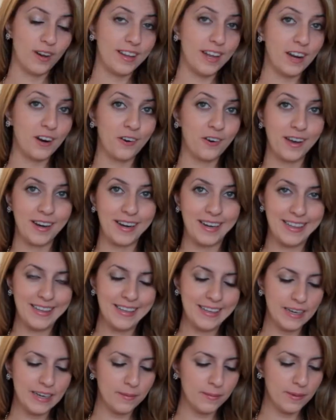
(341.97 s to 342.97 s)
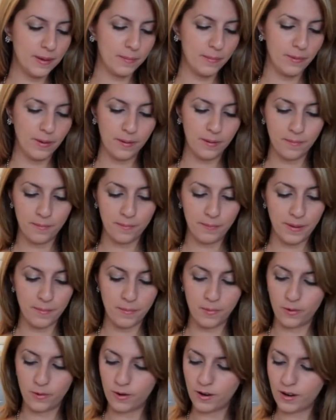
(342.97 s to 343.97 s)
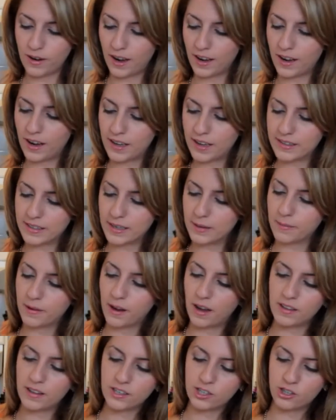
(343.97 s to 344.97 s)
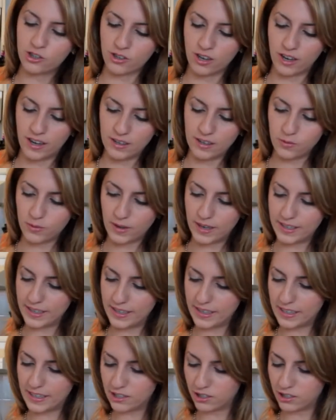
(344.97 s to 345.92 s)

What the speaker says: gonna decorate a little bit more. I got some colored straws. What I did,